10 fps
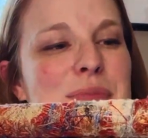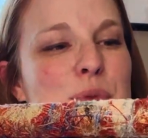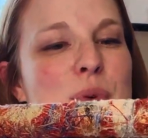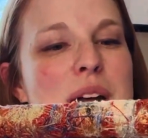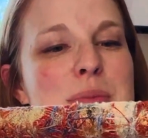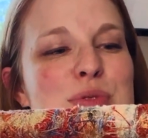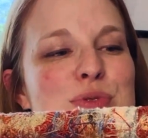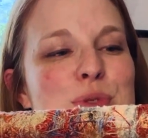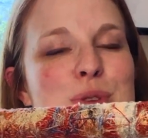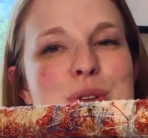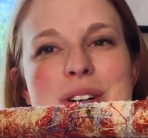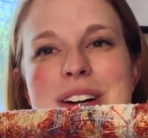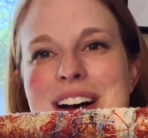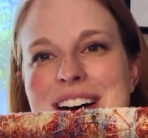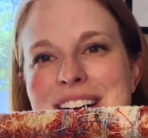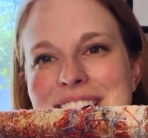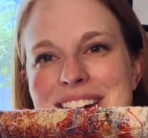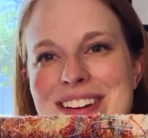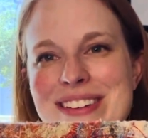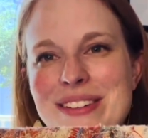right before
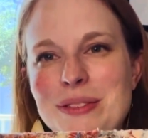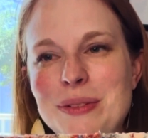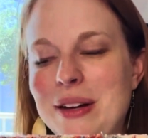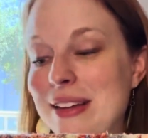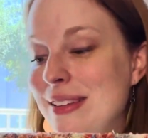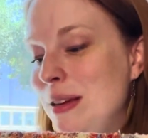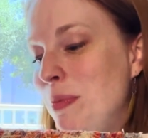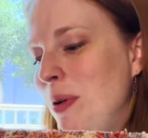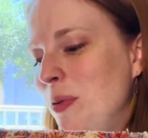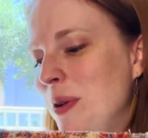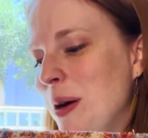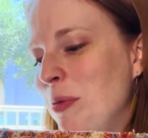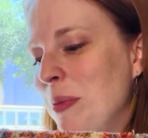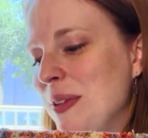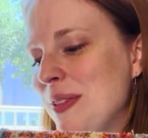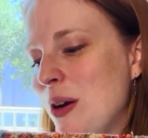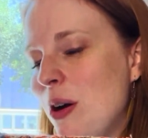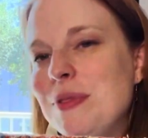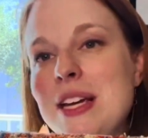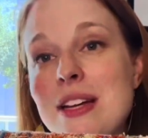I'd say probably a couple months ago,
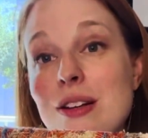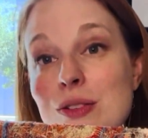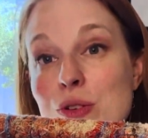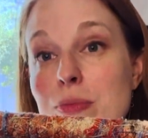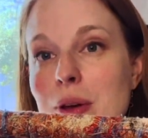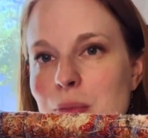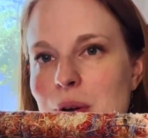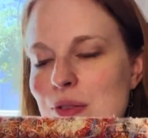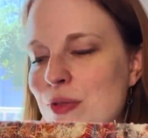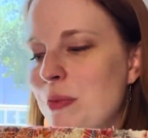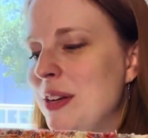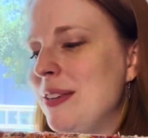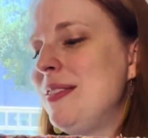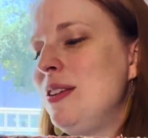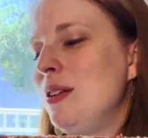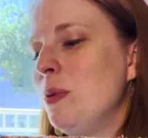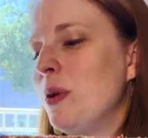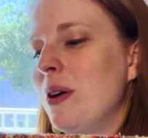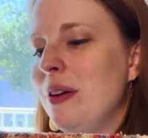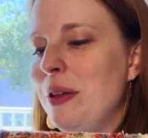I've taken a 2-month break from this to
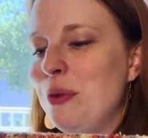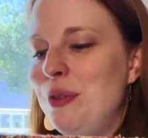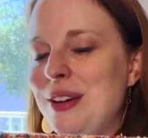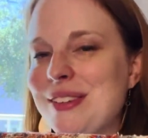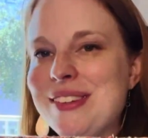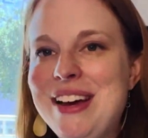work on other things.